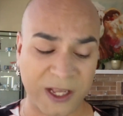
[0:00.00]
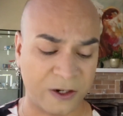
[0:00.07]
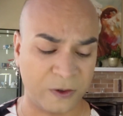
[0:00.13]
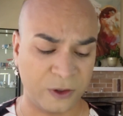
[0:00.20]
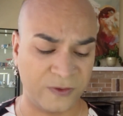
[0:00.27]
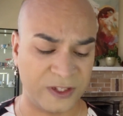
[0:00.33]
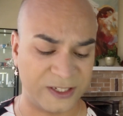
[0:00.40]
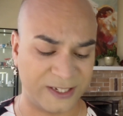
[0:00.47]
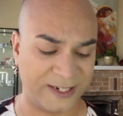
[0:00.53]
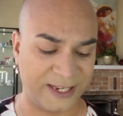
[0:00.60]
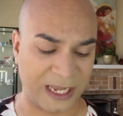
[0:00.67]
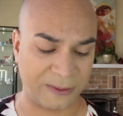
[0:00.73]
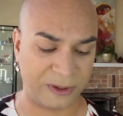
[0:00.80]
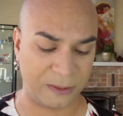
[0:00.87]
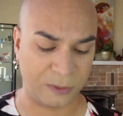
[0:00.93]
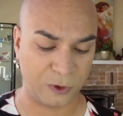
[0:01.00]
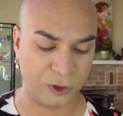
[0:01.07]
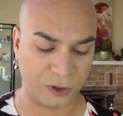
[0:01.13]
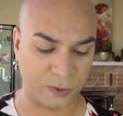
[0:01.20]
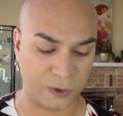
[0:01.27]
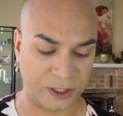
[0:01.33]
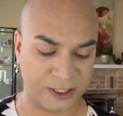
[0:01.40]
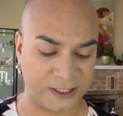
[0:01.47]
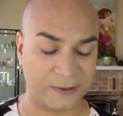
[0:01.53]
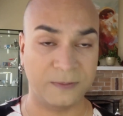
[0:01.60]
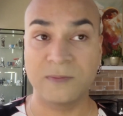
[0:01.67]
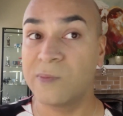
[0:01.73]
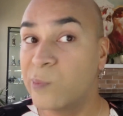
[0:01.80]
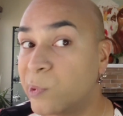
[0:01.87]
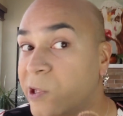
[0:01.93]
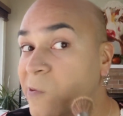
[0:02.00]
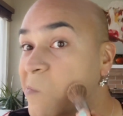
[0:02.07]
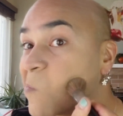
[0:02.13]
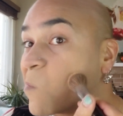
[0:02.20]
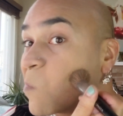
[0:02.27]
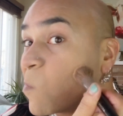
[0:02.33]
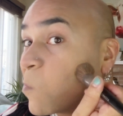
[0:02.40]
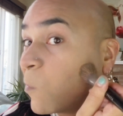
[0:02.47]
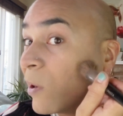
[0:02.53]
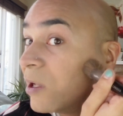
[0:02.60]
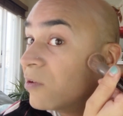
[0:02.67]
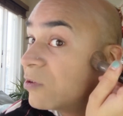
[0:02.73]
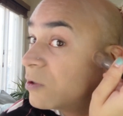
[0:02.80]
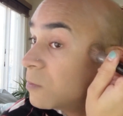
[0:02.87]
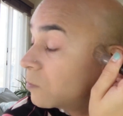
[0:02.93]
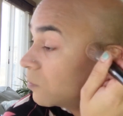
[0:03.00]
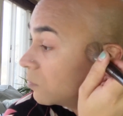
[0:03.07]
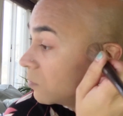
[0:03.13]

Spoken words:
I don't know if this dabbing motion works, but whatever.